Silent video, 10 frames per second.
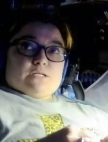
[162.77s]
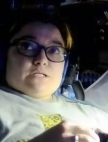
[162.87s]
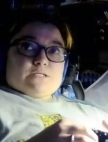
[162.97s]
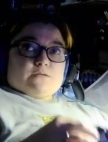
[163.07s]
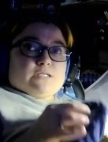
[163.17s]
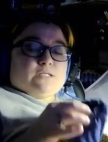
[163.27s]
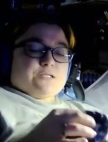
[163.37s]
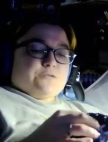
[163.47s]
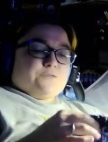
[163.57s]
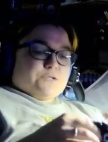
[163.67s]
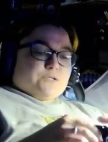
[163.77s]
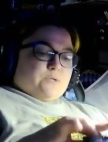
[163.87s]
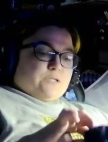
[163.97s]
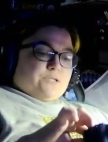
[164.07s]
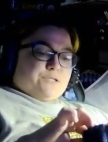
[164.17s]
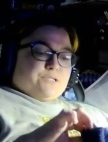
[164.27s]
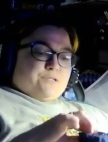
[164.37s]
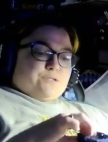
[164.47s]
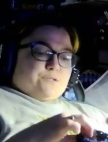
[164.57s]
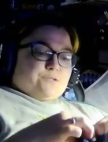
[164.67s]
Okay, so I didn't like the first way that I
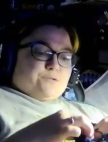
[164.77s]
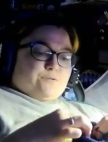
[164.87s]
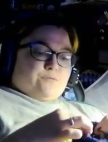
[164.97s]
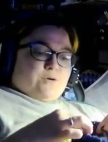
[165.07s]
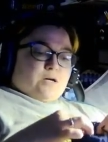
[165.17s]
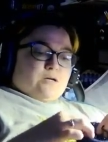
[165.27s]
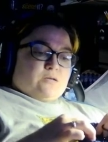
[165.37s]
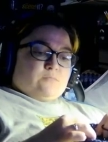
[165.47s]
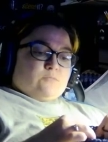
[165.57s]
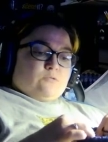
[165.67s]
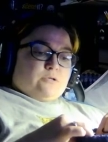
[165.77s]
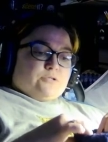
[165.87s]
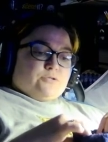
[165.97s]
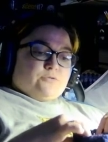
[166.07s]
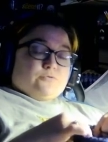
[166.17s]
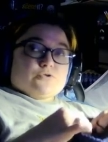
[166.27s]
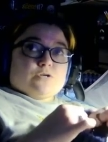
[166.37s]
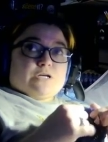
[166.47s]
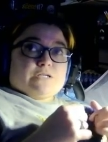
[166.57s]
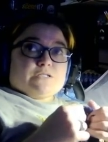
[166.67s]
did it, so I am going to
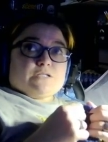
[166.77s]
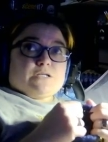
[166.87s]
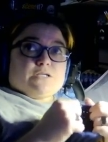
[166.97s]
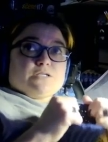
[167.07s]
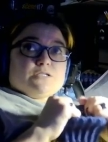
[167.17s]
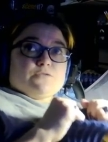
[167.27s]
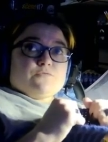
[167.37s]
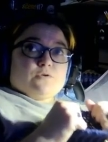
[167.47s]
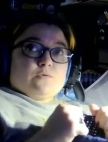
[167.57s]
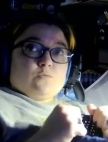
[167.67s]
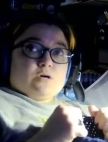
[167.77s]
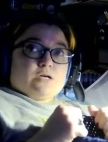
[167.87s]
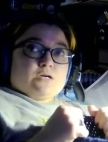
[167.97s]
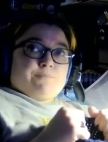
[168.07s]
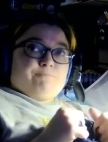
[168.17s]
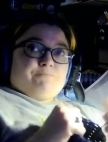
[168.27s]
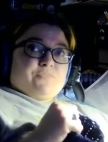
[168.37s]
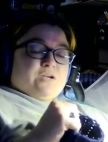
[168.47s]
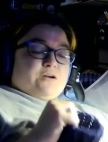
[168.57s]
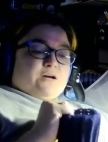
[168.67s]
try it a different way.
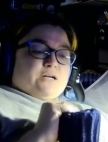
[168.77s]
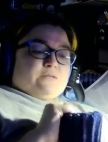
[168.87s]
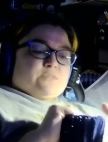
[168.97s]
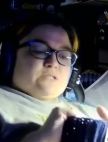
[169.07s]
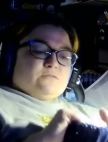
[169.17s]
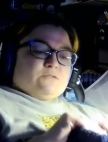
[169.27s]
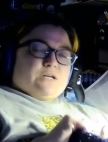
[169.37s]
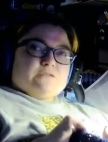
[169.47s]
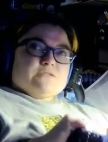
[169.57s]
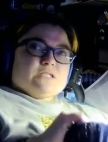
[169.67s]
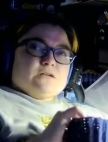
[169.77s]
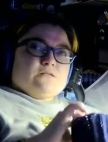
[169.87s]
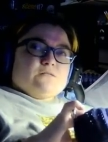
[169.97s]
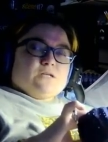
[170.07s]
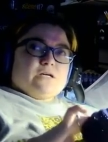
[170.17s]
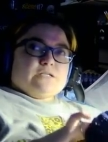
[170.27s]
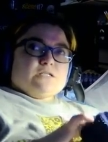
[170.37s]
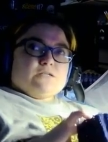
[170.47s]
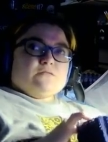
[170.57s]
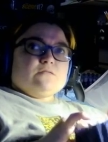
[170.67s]
I am still kind of set on the
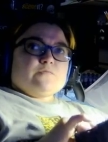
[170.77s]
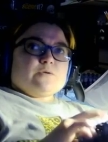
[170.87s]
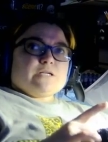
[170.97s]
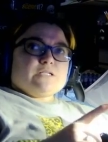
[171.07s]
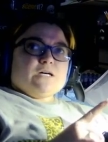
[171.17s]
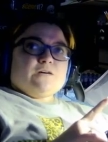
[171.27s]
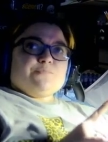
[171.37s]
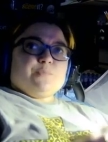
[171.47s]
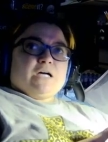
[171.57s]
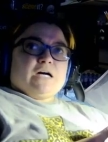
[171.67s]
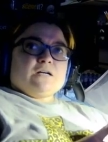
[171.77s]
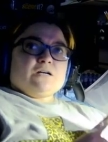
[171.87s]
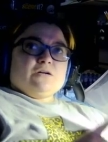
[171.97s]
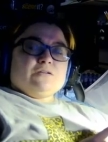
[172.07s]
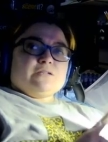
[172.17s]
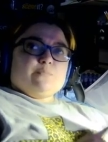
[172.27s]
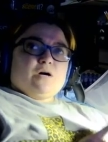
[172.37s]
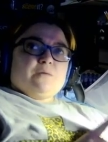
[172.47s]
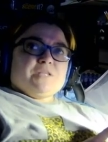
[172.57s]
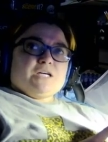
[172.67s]
idea of wanting to have black on the
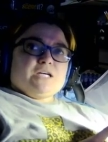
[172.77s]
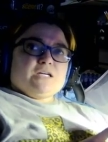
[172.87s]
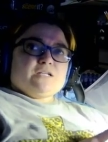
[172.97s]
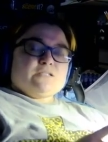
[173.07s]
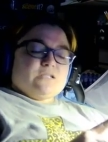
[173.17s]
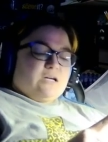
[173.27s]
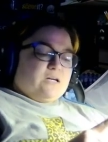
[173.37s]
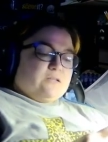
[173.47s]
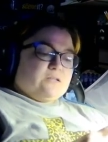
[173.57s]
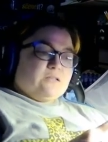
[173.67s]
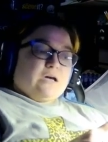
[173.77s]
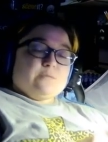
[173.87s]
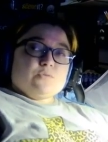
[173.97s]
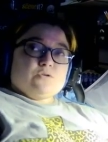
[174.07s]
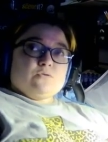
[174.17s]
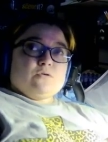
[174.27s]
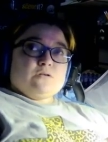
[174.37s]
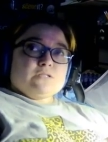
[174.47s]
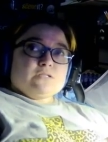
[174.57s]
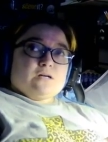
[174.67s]
palm of the hand and the light blue
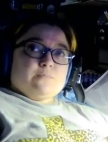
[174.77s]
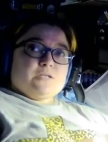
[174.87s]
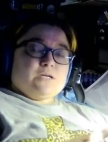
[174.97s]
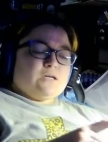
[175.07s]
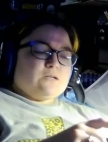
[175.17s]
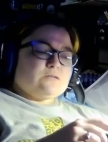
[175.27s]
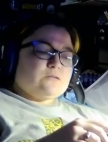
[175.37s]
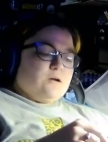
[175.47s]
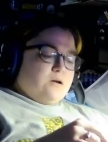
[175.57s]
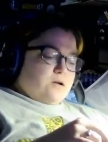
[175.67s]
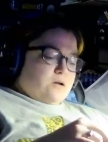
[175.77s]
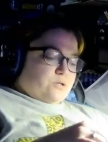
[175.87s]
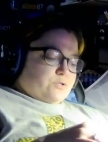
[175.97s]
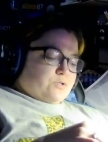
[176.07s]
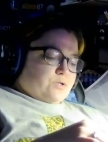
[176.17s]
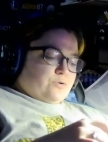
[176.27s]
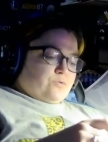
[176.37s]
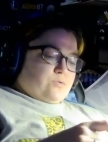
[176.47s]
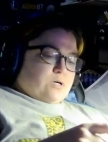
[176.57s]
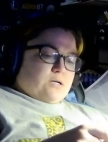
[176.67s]
on the top of the hand.
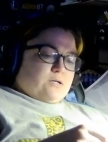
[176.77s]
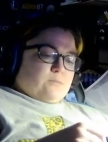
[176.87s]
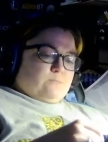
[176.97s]
So